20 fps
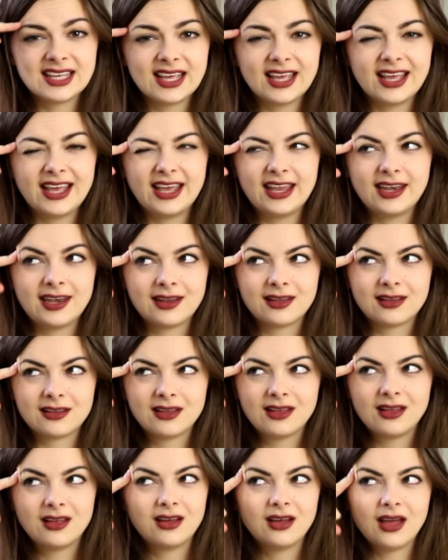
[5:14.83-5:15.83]
in
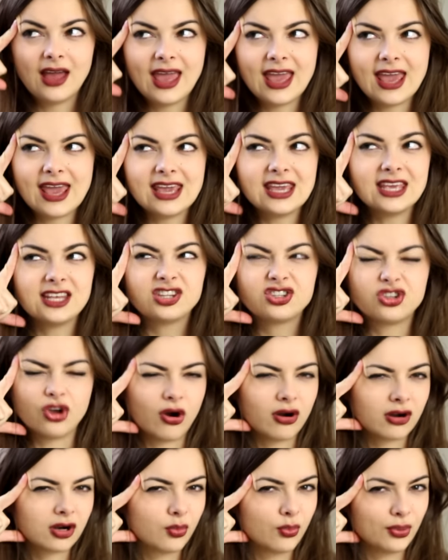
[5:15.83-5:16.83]
a
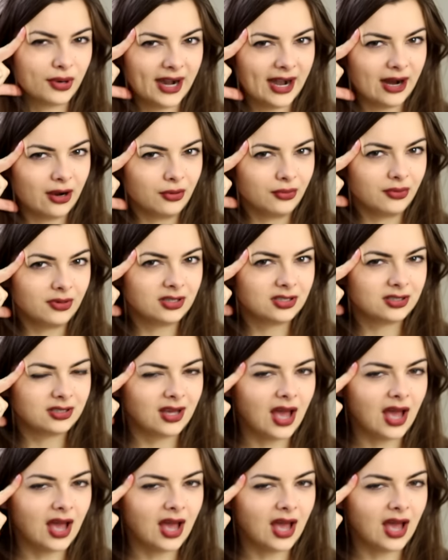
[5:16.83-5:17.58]
dark brown.